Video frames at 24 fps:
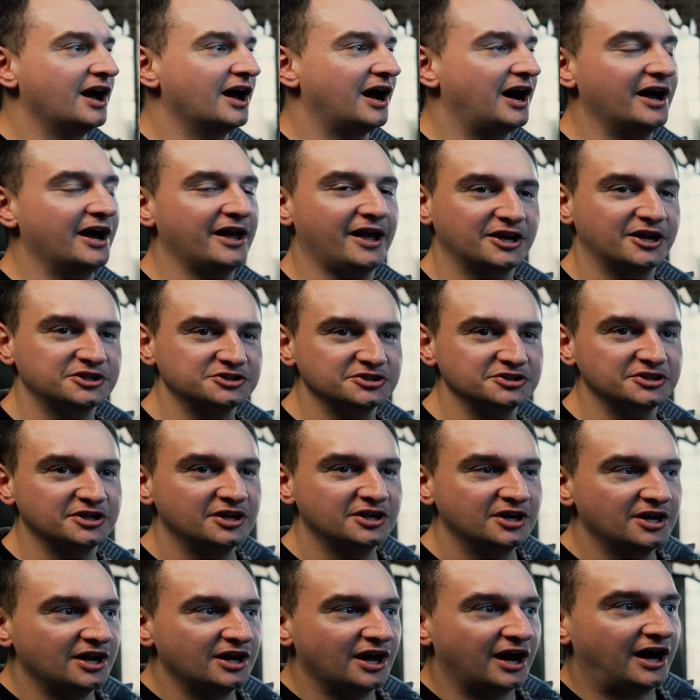
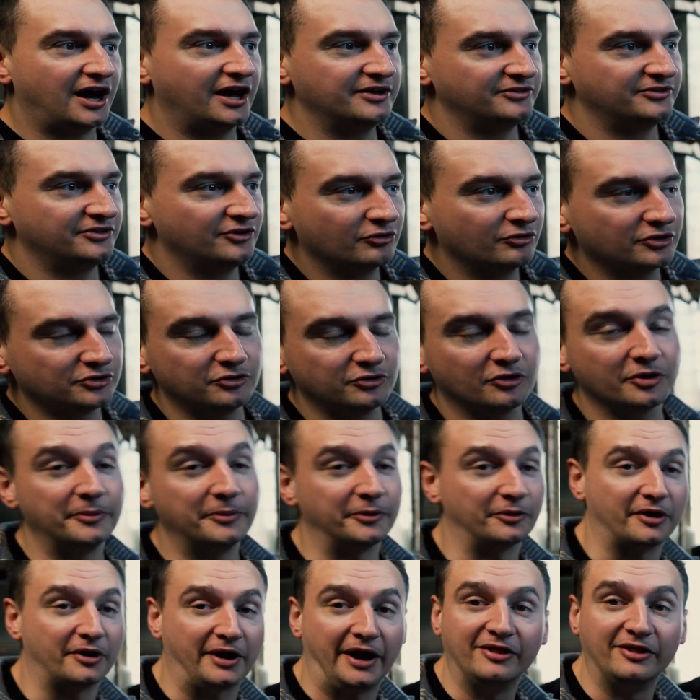Don't get me
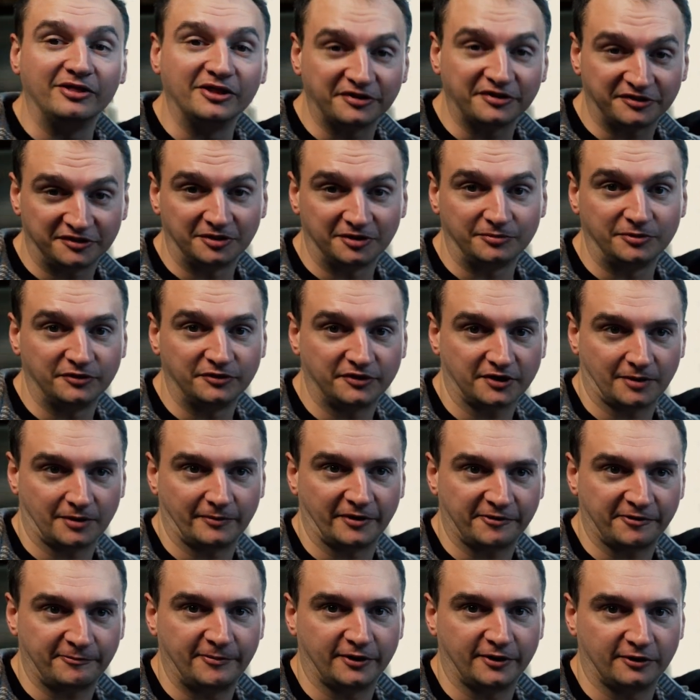wrong, I listen to music on
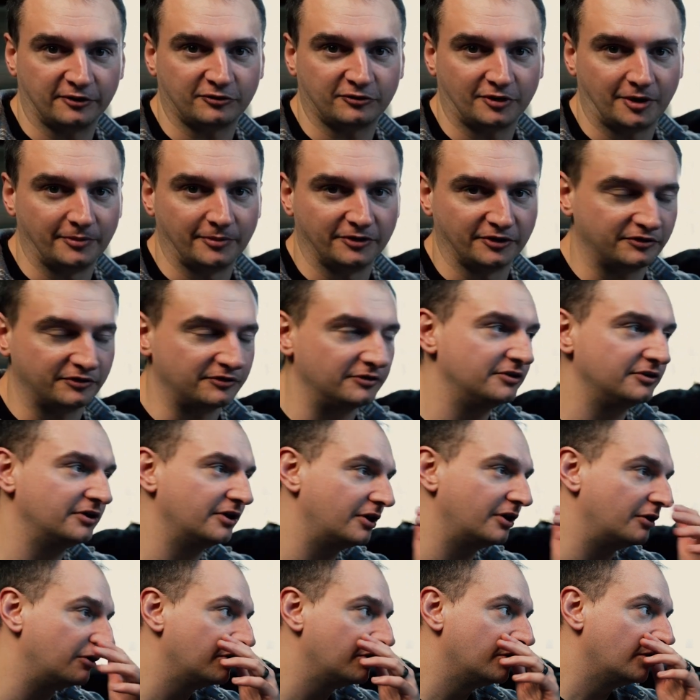my speakers when I'm in the
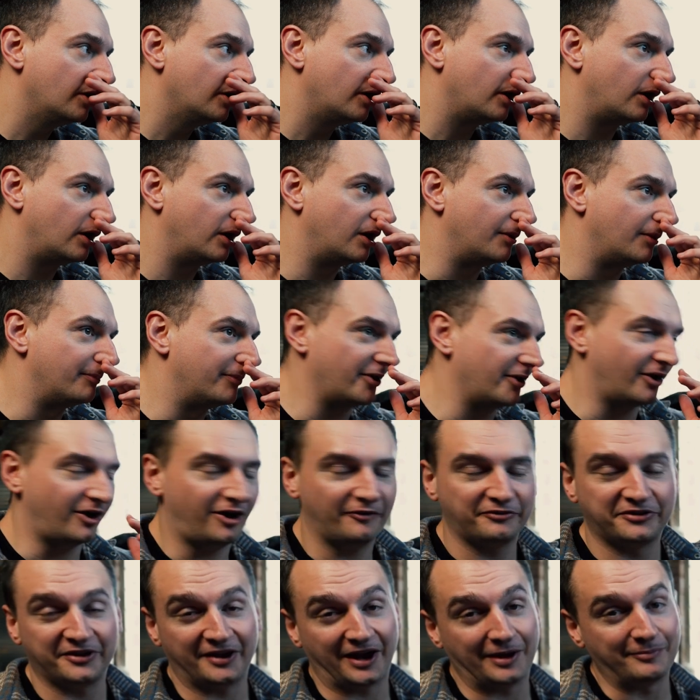studio, but
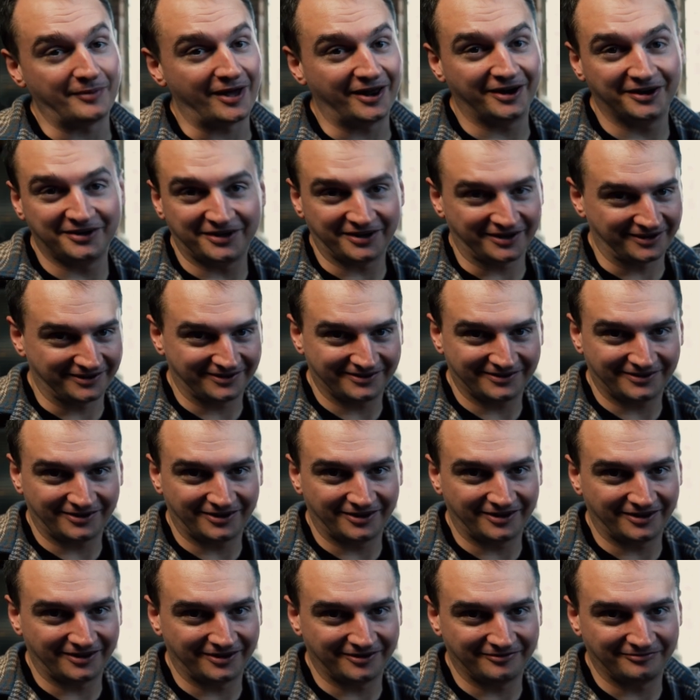often I'm editing
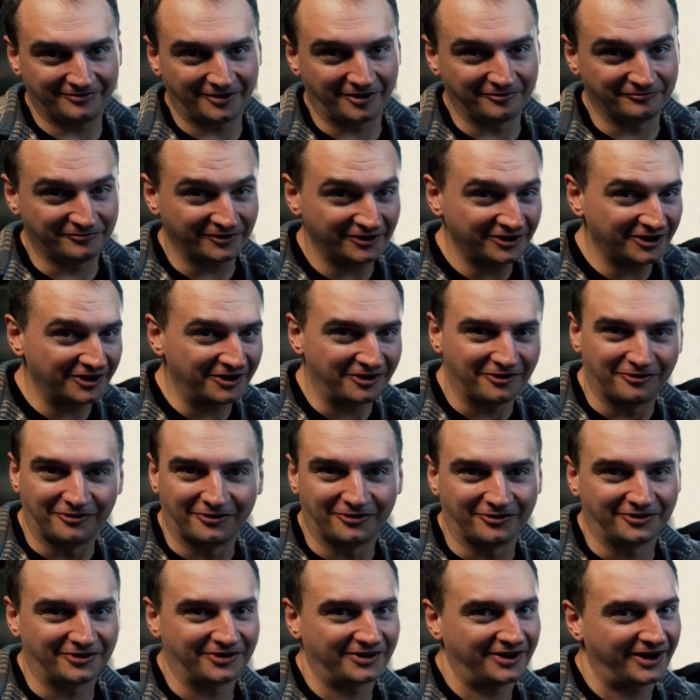a video
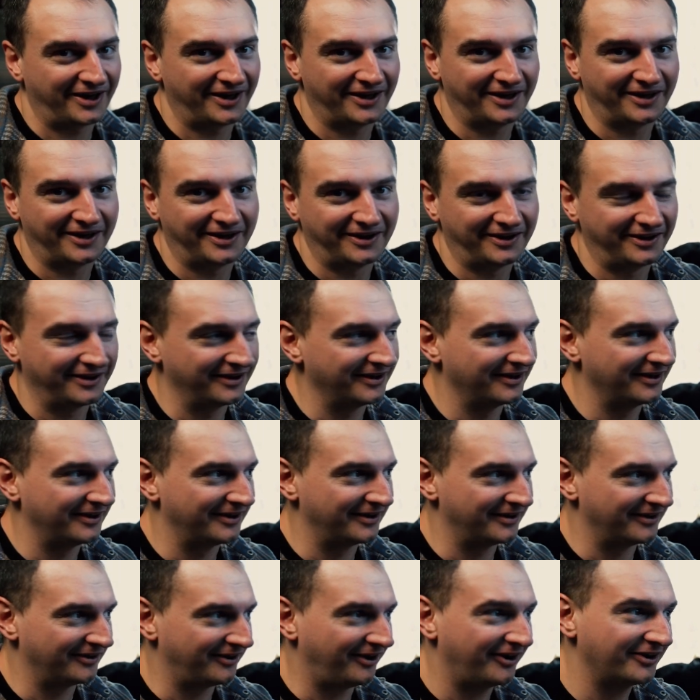or a
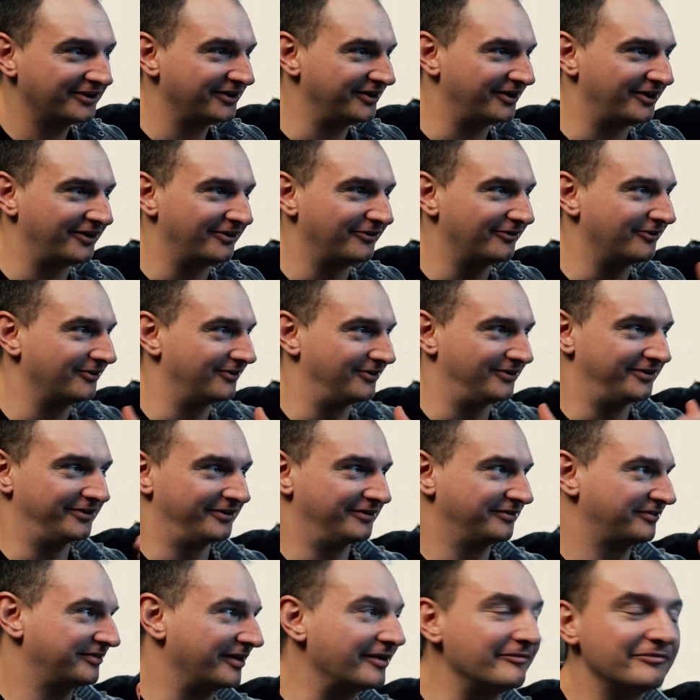audio or
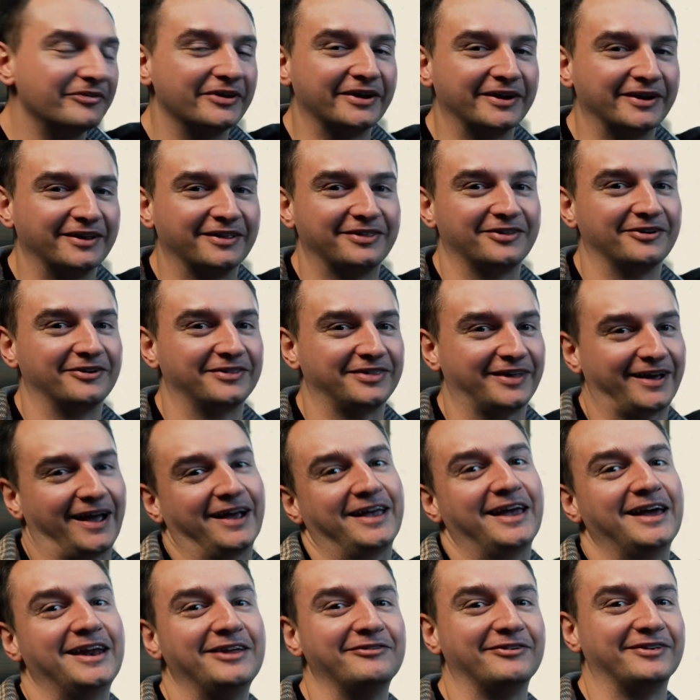something, and so it's like I
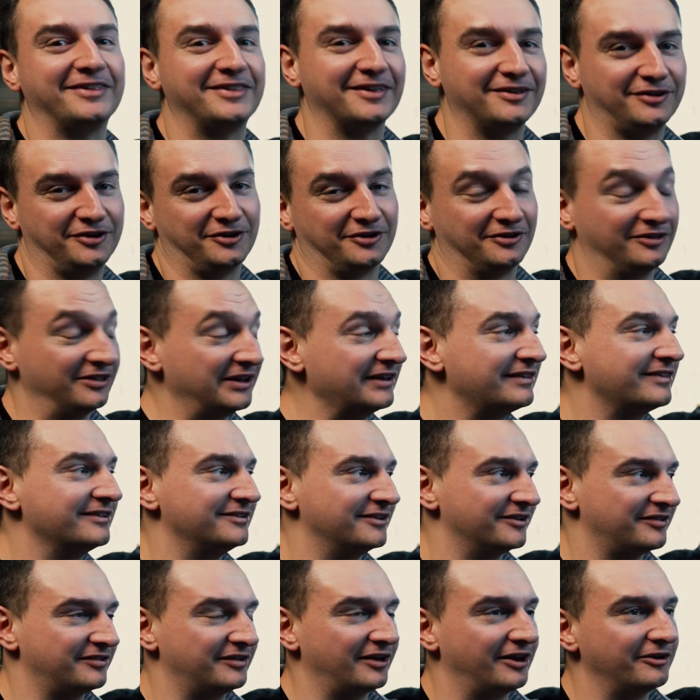can't even sit here and listen
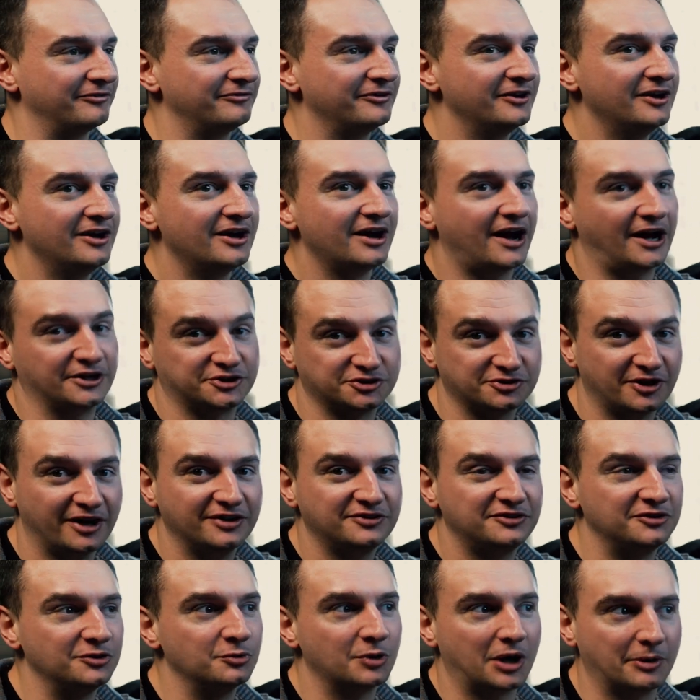to stuff. I try
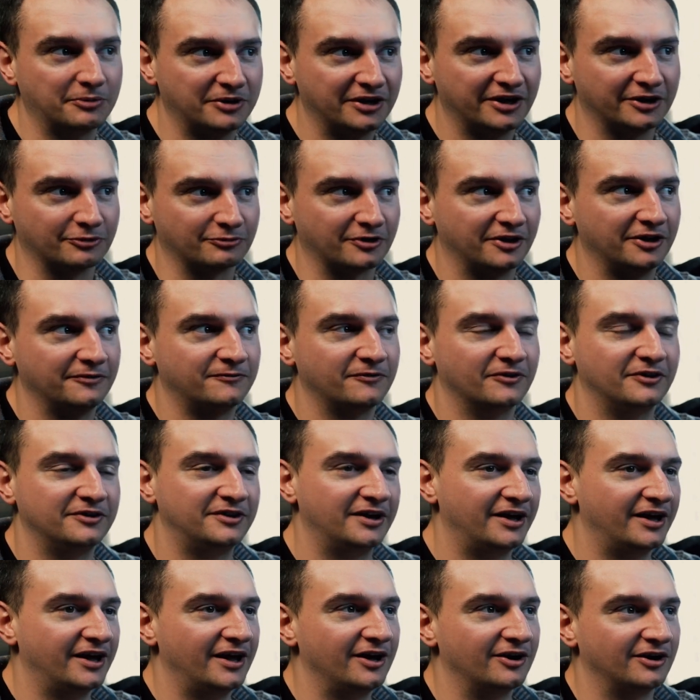to when I'm getting ready for the
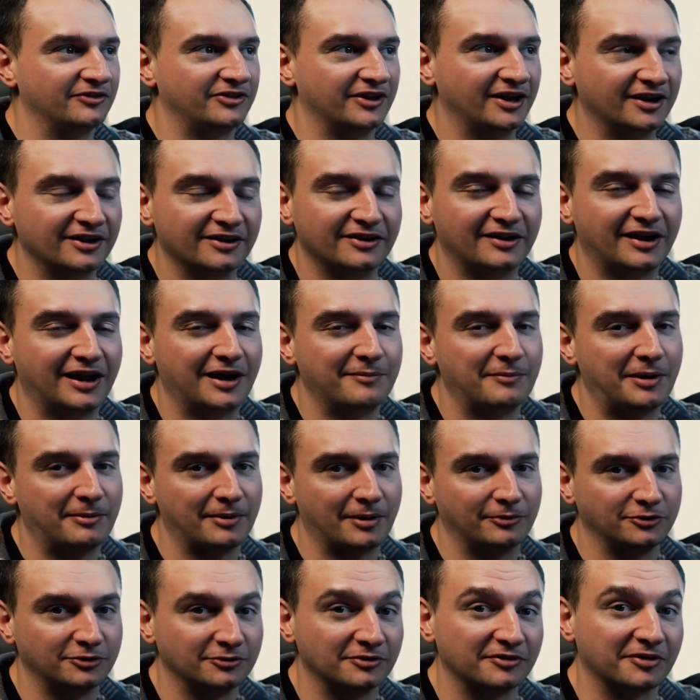day, or at the end of the day, maybe
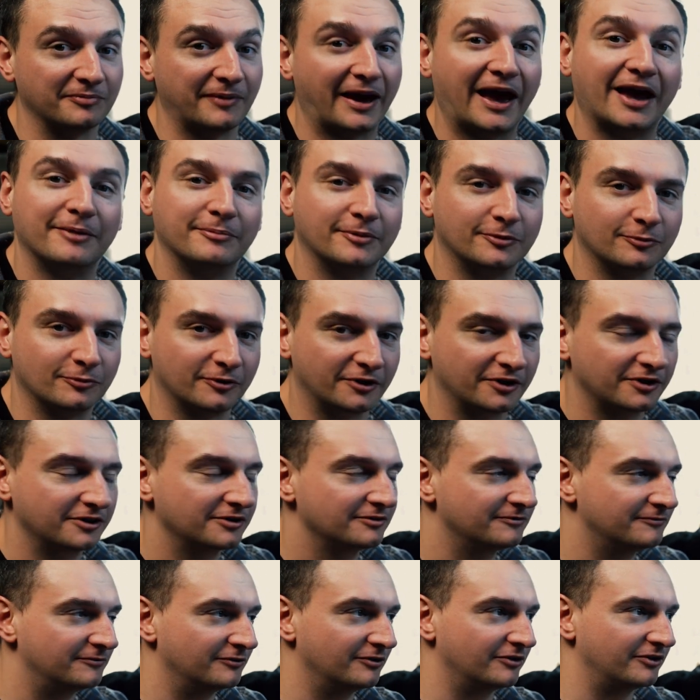I'm doing some admin work
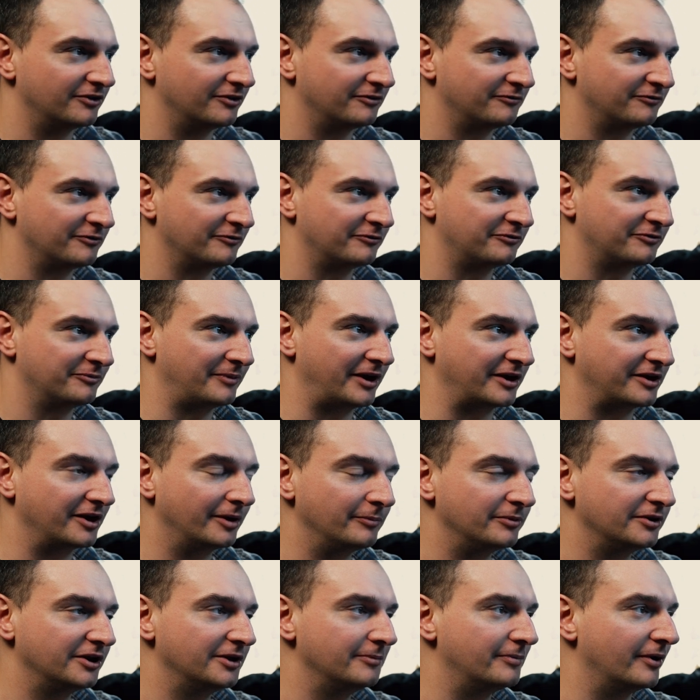for my
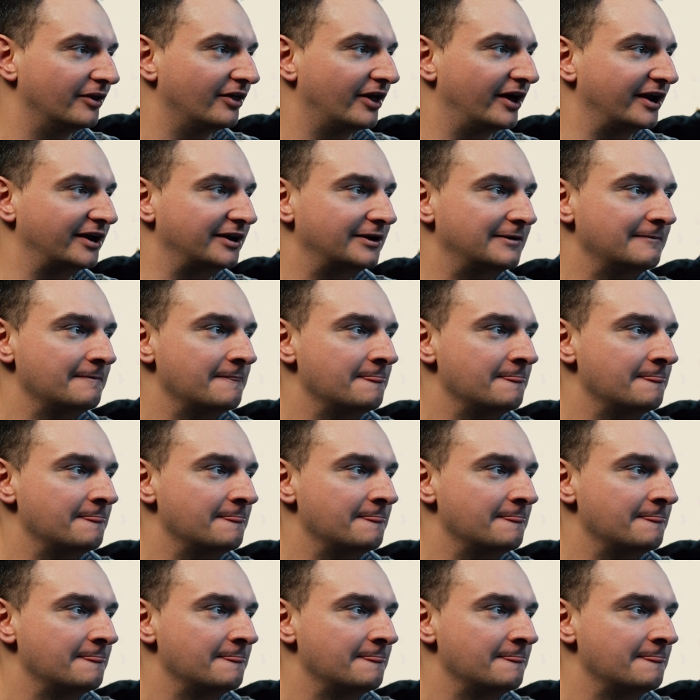company, but like